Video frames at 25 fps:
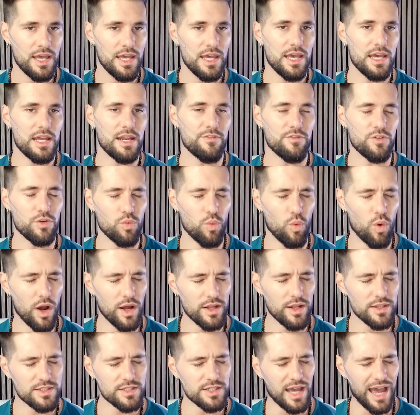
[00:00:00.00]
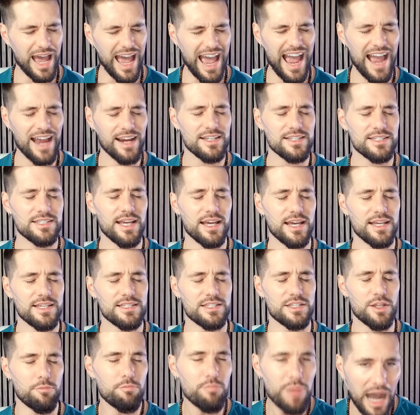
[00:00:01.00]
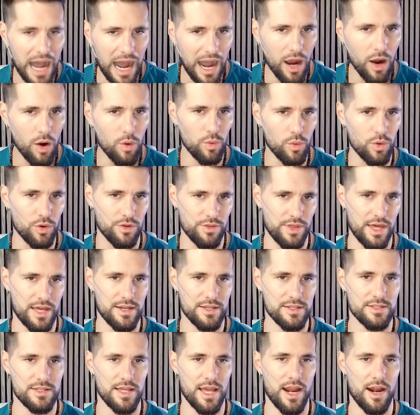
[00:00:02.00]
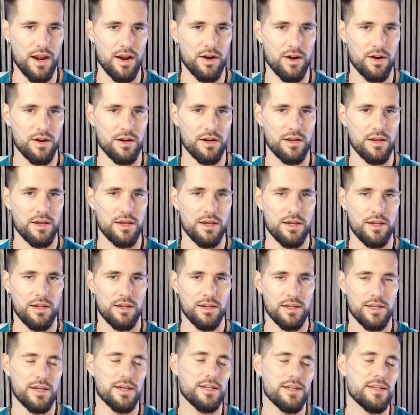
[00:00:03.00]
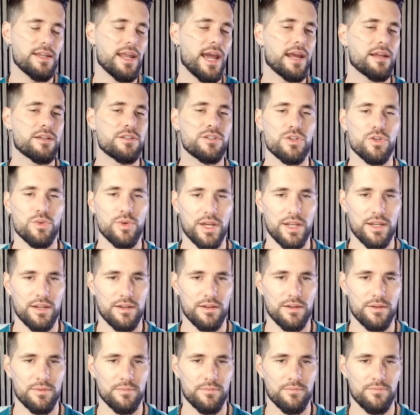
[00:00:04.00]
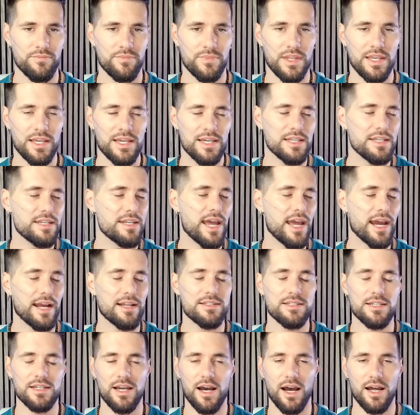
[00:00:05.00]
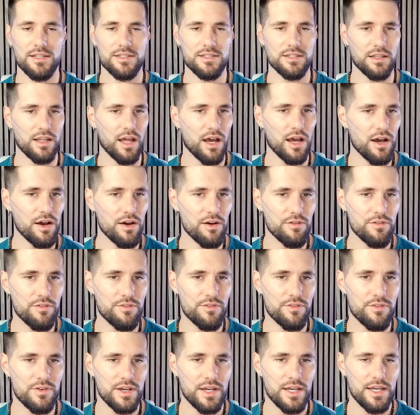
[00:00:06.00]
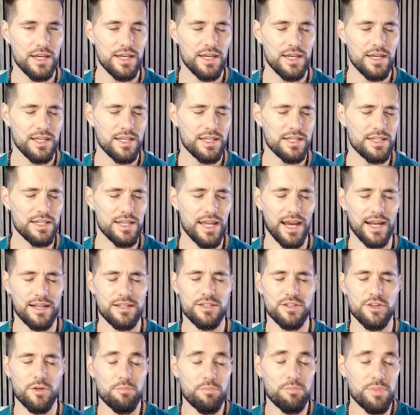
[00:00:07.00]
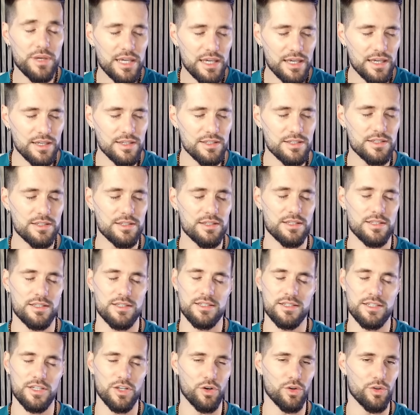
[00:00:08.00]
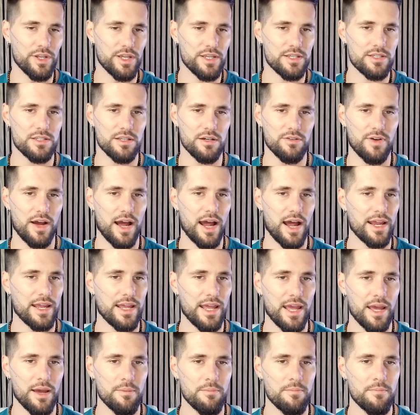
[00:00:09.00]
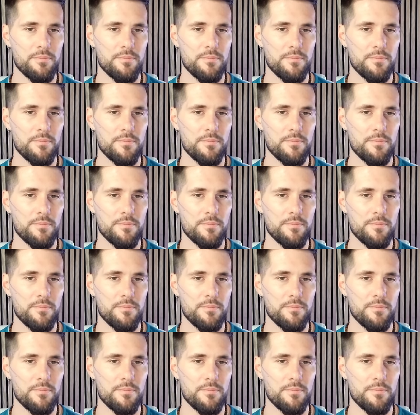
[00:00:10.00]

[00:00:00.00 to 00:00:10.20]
and if you want to access the power that is there, connect to it. Connect to God's love. Connect to the peace, the stillness of I am.